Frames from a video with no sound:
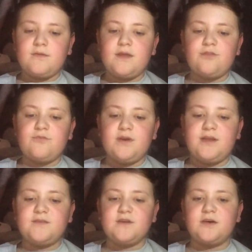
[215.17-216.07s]
the
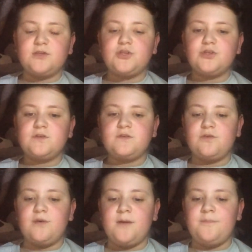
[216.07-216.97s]
3D Touch
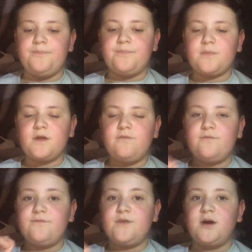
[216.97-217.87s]
to
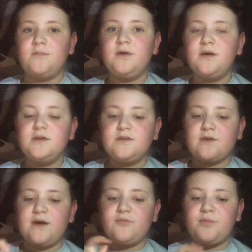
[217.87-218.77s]
firm, so
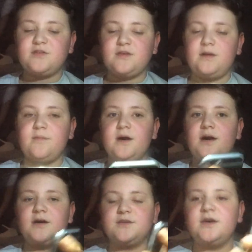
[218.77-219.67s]
I have to press a little bit
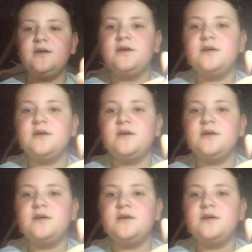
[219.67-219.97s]
harder.